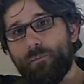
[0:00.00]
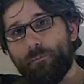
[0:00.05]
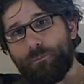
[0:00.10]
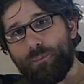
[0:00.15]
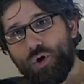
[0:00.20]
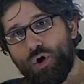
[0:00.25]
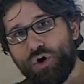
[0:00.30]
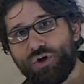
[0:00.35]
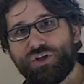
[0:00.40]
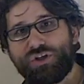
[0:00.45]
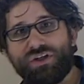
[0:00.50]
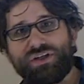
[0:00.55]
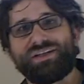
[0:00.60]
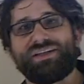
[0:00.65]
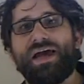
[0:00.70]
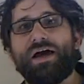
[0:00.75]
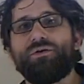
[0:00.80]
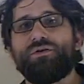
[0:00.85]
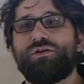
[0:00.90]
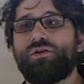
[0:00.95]
pushed
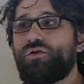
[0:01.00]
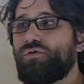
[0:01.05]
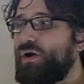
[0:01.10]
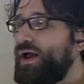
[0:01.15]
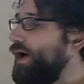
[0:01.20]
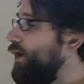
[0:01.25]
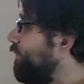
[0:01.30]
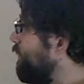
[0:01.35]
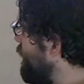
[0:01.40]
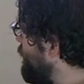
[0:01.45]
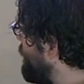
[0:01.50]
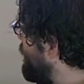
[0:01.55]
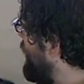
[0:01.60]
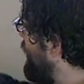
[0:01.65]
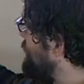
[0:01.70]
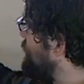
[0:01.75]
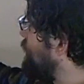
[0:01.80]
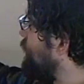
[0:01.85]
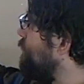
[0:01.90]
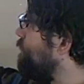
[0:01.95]
down to the ground,
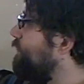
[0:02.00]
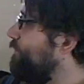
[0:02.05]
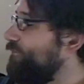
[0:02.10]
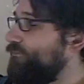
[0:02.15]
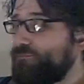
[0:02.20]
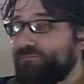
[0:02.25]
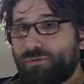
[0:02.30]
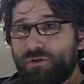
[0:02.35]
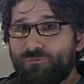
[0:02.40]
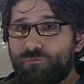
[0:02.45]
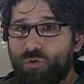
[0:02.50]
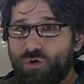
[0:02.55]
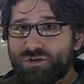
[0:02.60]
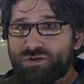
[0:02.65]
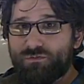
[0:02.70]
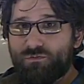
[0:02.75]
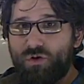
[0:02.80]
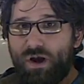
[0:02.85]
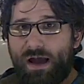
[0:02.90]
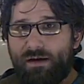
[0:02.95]
that's going to be the force
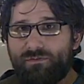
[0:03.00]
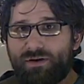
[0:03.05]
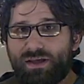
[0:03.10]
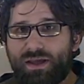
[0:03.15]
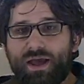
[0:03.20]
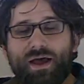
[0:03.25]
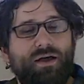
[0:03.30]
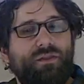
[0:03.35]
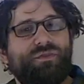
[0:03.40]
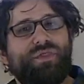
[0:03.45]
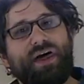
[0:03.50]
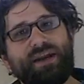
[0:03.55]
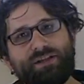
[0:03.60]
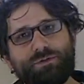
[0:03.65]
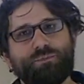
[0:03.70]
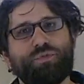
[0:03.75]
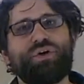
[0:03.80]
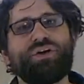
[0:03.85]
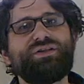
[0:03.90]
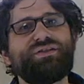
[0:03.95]
of gravity. That is
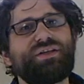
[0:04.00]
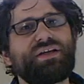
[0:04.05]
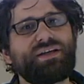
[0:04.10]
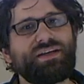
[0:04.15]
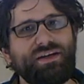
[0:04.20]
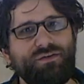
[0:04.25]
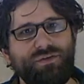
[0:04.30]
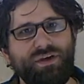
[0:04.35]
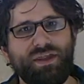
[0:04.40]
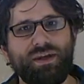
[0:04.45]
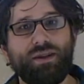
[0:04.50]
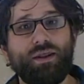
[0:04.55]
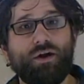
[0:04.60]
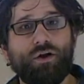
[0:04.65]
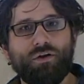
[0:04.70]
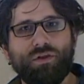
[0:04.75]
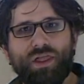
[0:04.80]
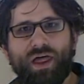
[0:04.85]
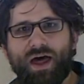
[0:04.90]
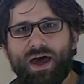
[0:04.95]
pretty significant in
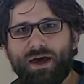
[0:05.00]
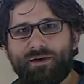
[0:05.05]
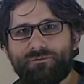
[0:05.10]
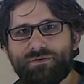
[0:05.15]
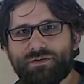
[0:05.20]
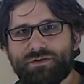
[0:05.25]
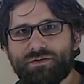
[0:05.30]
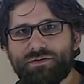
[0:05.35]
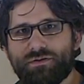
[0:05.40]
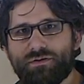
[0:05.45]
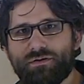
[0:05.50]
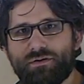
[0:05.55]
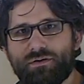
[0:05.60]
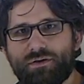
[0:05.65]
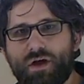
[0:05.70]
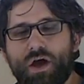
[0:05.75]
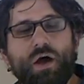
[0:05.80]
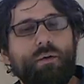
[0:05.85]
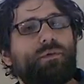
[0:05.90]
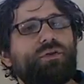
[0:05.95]
our lives.
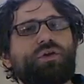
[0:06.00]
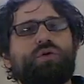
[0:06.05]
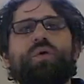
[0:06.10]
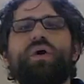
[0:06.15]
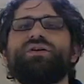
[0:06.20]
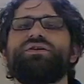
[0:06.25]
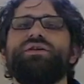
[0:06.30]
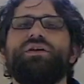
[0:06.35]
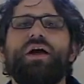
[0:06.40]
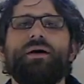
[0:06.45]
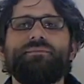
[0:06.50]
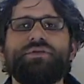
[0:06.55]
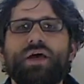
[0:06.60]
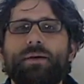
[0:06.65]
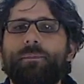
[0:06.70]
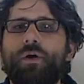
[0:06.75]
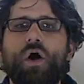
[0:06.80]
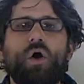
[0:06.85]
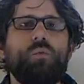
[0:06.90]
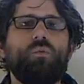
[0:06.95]
But the question comes
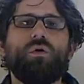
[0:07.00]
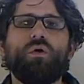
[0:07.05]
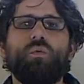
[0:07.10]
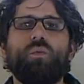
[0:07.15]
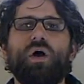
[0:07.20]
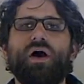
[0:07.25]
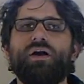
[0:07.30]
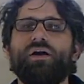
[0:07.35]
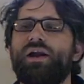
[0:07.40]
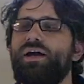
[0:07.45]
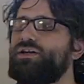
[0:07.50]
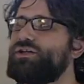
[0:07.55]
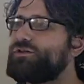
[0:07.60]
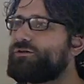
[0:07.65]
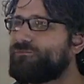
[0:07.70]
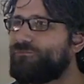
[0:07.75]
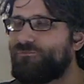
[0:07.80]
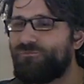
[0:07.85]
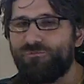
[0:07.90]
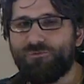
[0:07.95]
up, well, why don't I just
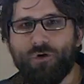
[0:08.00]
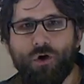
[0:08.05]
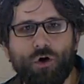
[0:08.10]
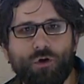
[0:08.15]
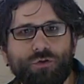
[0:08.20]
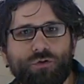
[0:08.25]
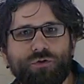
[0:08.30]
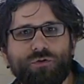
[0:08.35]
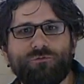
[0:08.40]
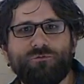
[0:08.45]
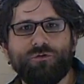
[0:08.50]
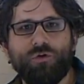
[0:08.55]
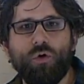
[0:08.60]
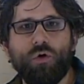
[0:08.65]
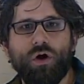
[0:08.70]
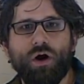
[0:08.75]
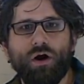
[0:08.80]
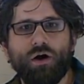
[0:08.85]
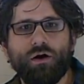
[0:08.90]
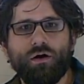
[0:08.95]
fall through the
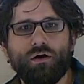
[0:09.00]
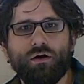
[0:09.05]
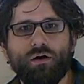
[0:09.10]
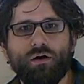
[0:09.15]
floor?